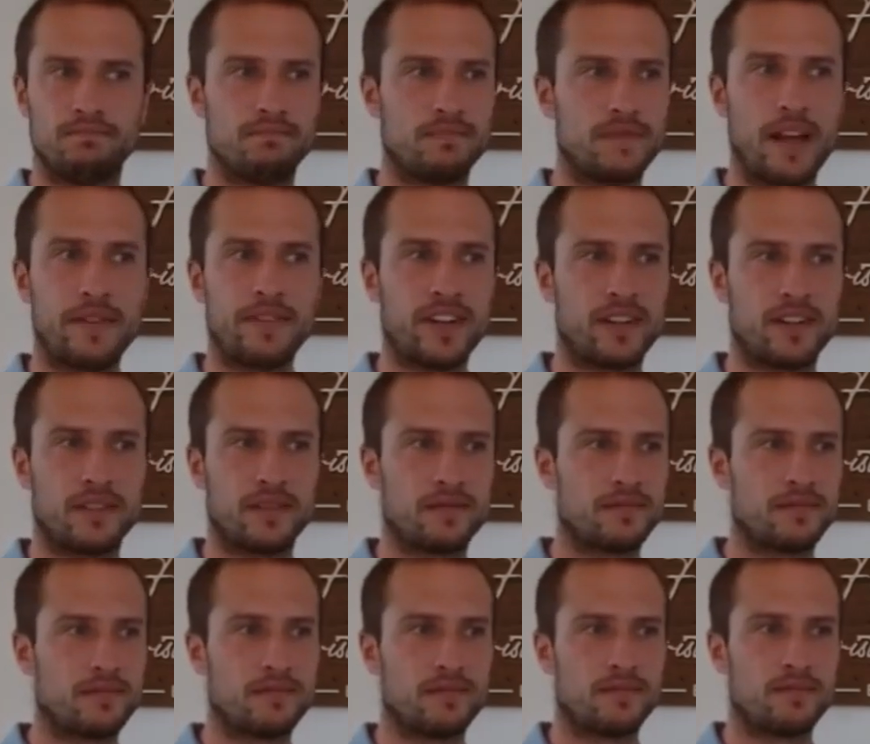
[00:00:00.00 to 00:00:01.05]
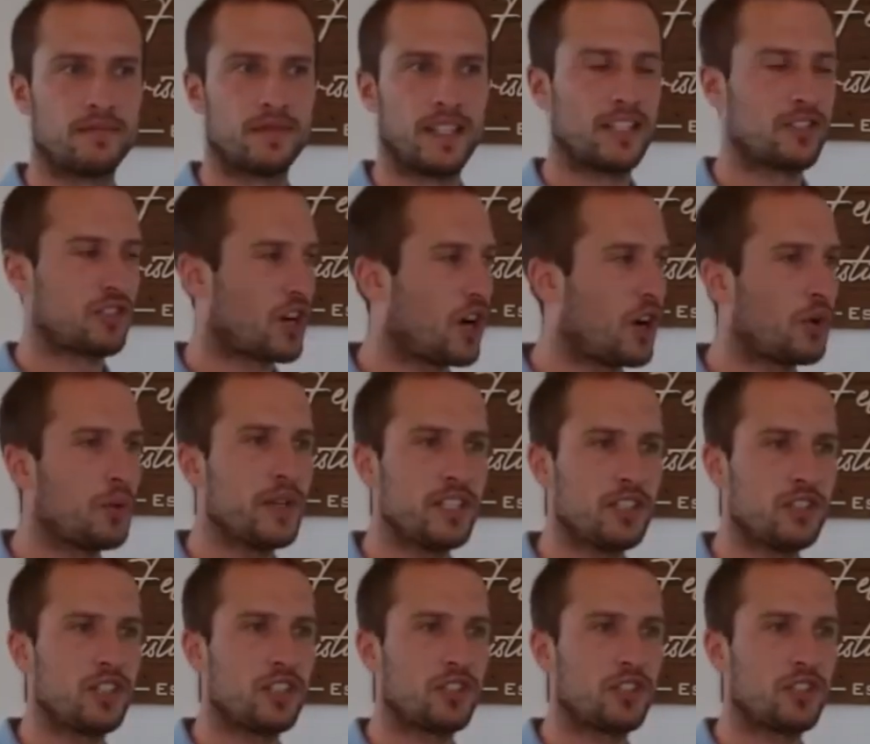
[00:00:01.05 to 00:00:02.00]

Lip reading: Never. It's always